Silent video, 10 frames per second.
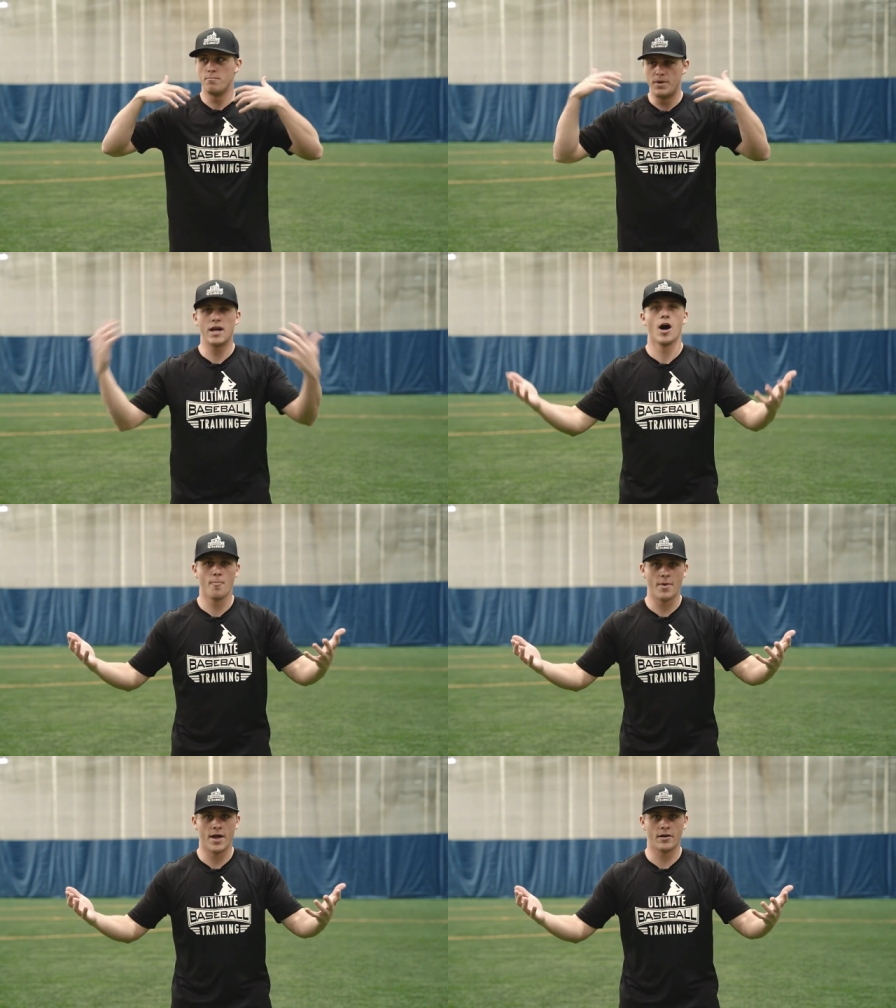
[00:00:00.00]

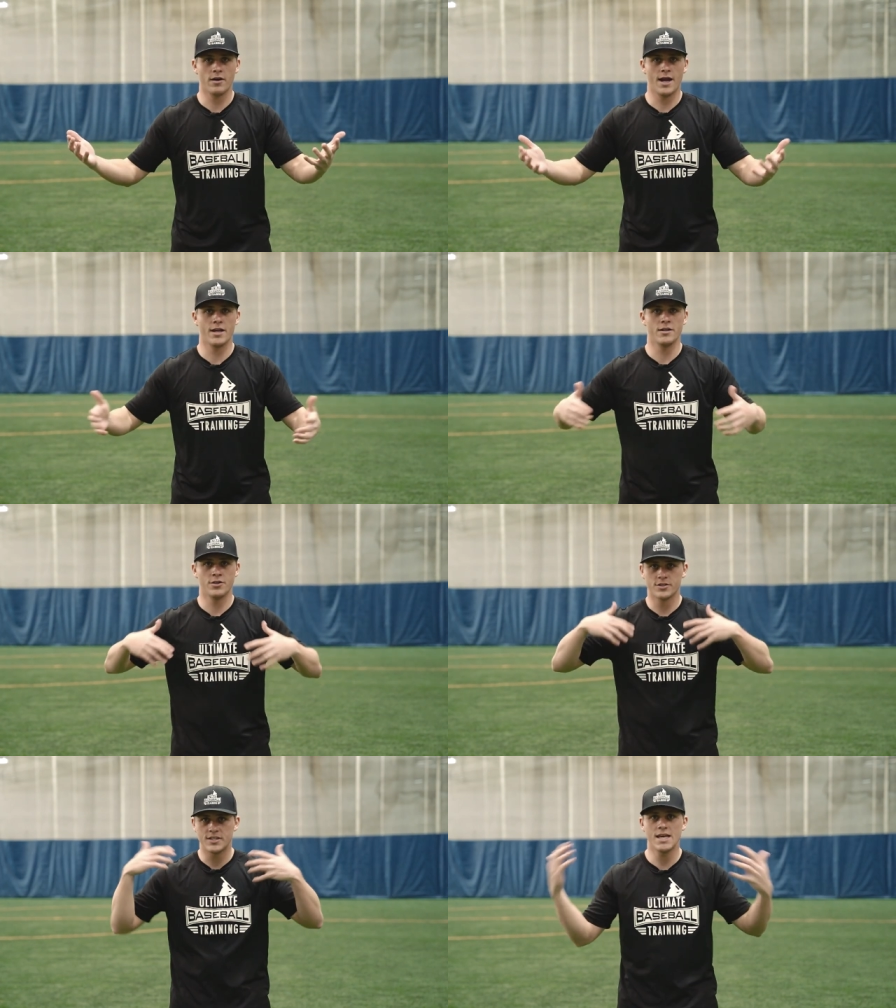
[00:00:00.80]
become better, and
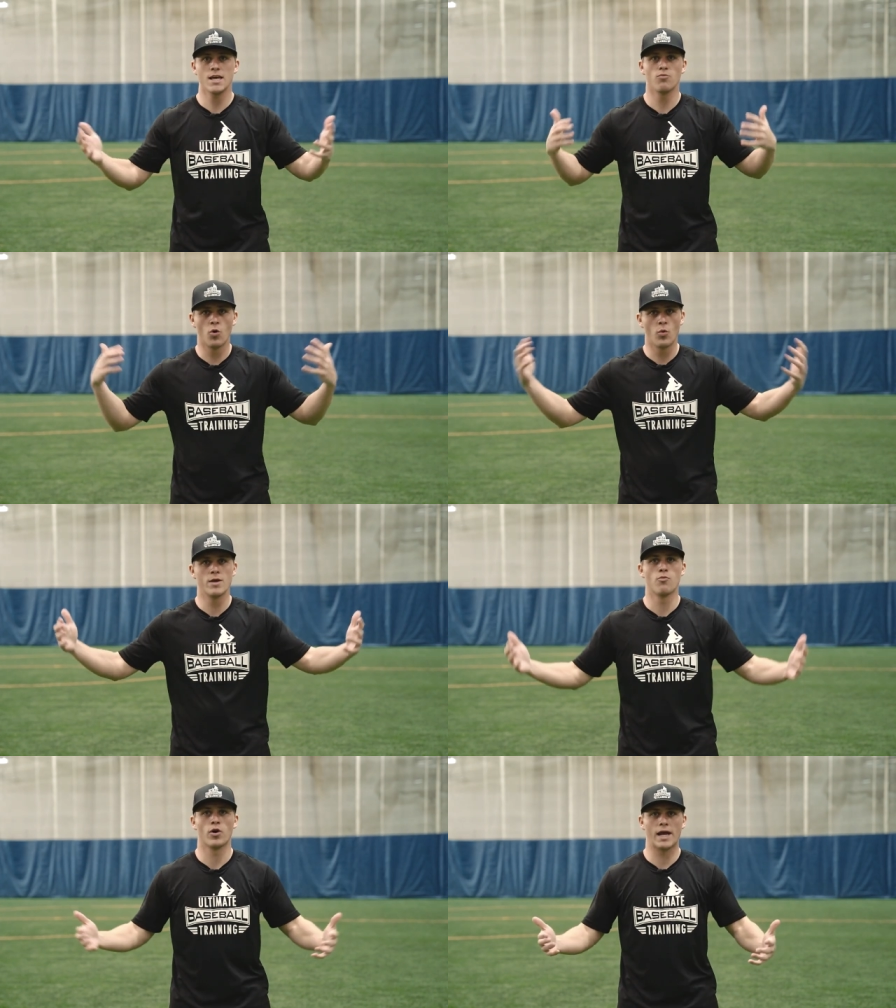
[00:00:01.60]
your team will
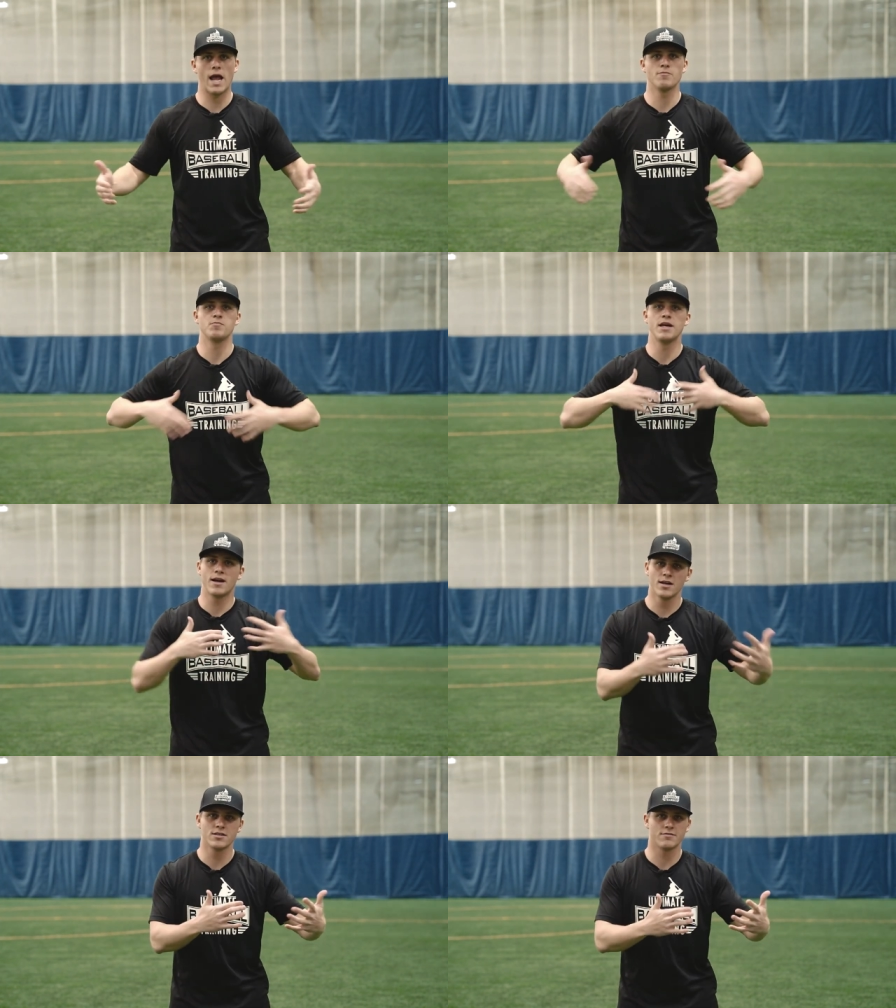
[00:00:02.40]
win more games
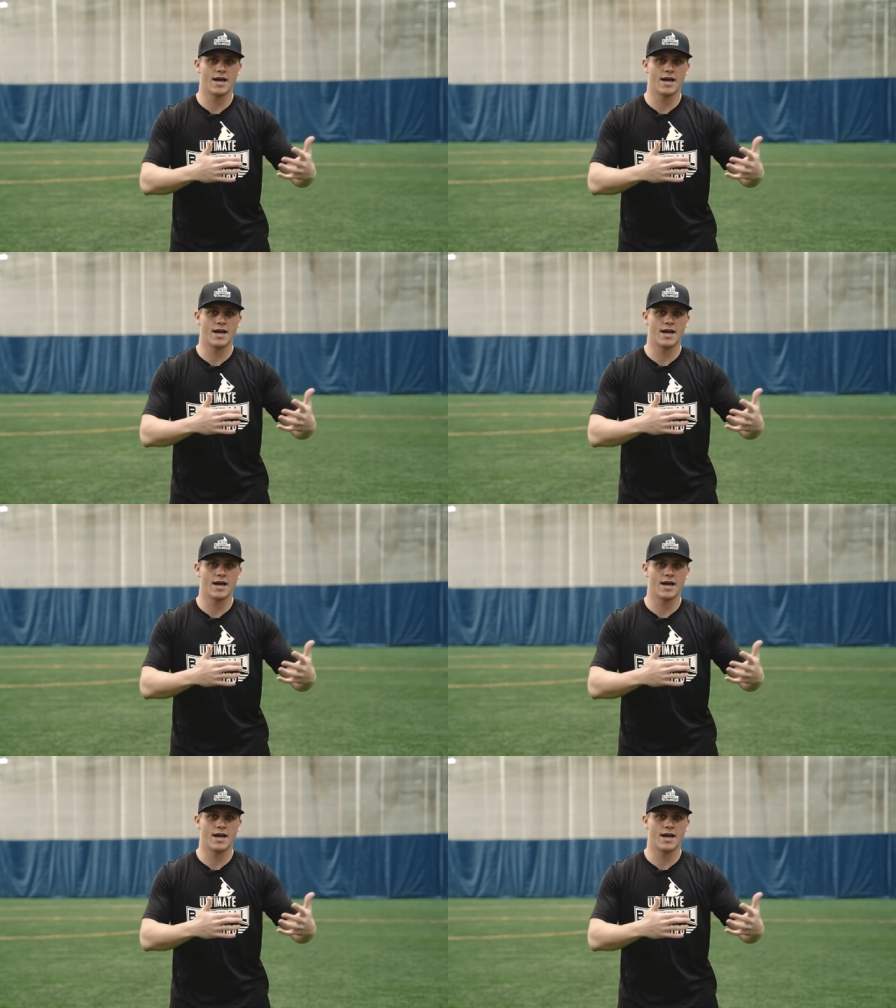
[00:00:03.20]
because of